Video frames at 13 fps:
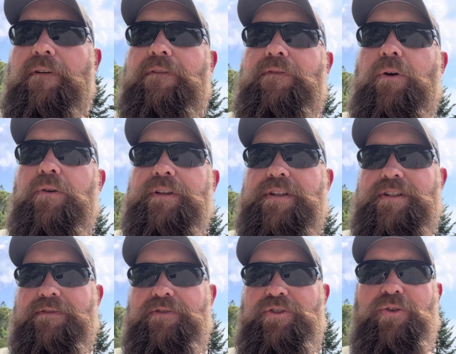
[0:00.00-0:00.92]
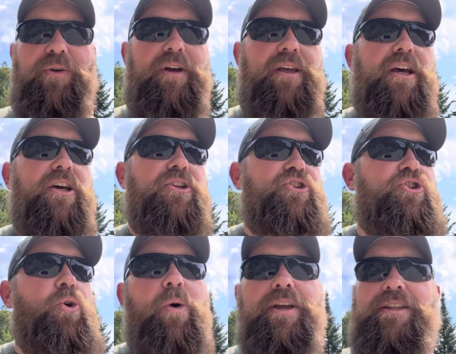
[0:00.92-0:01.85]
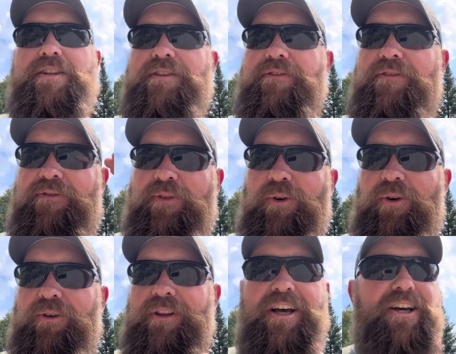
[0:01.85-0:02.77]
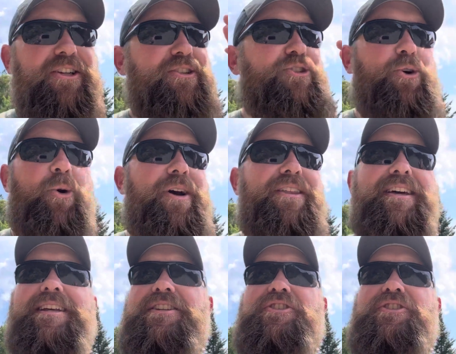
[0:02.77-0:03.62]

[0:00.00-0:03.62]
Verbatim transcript: fullness of joy, joy to the full, joy that is